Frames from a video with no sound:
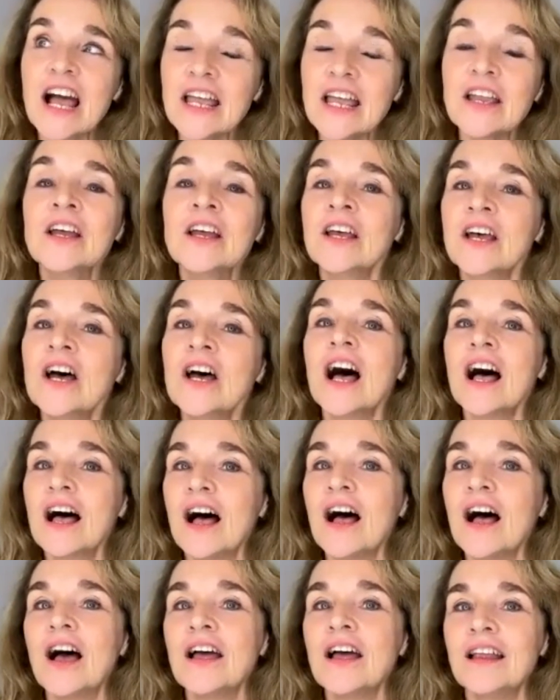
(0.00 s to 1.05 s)
a guy,
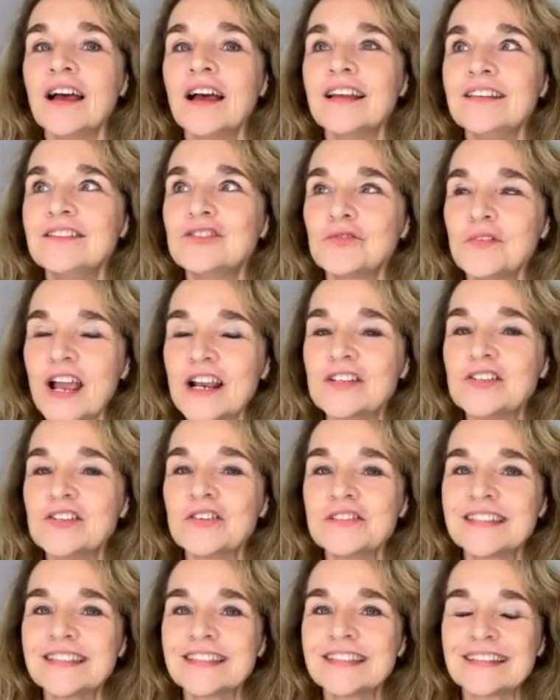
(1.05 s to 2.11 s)

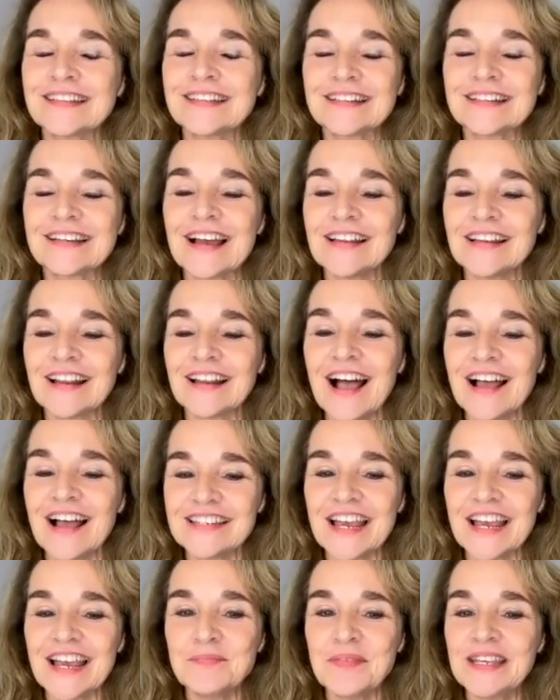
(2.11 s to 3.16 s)
directors
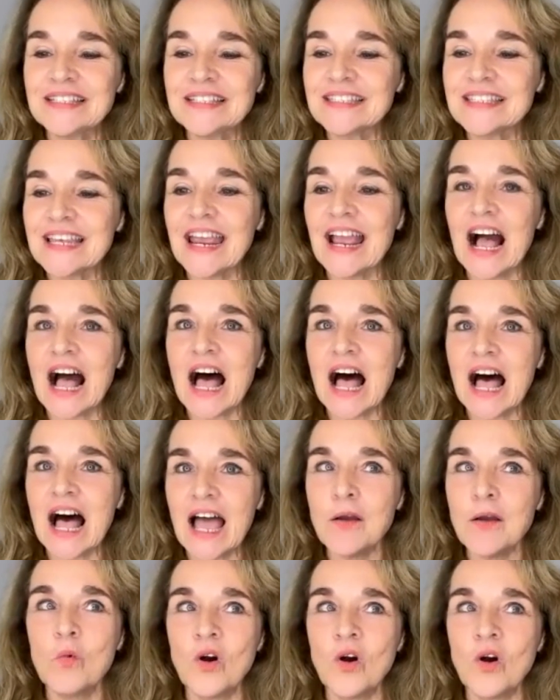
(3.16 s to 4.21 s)
contact me and say,
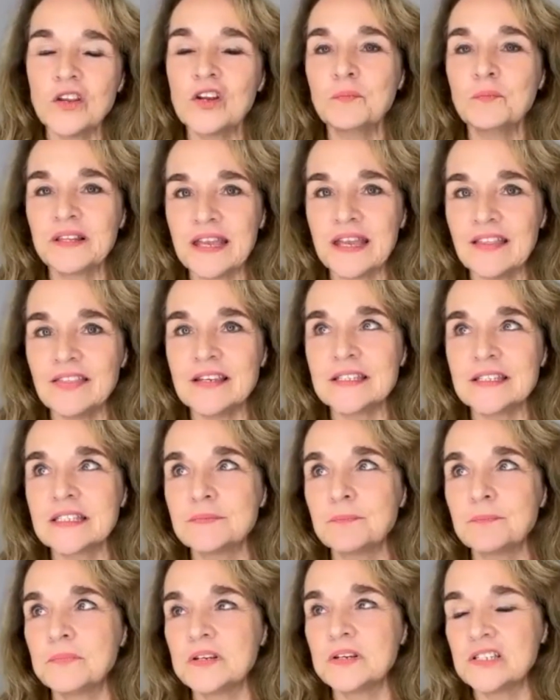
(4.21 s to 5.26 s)
I want you to play
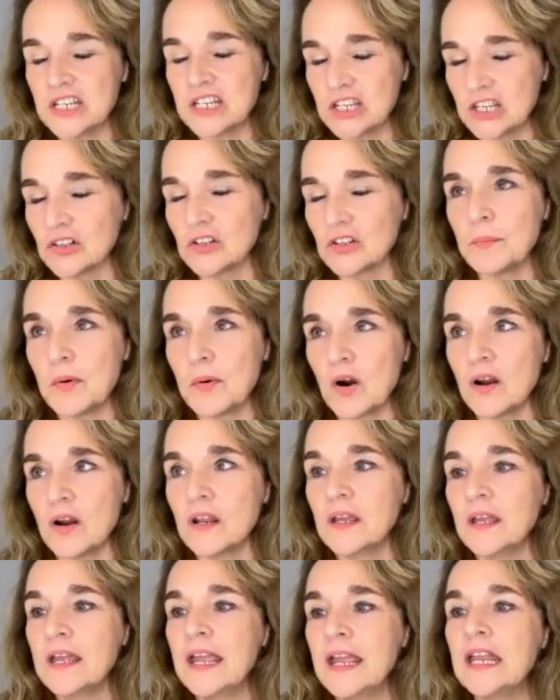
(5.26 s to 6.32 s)
this particular
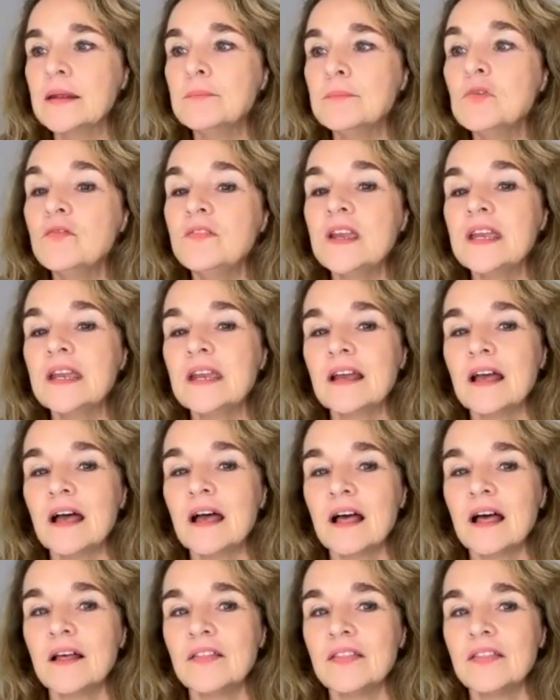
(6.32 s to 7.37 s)
part in a movie
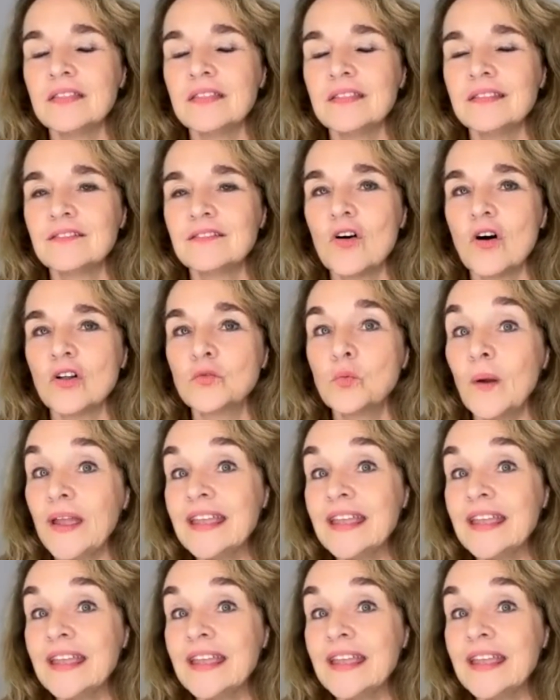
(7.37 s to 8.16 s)
called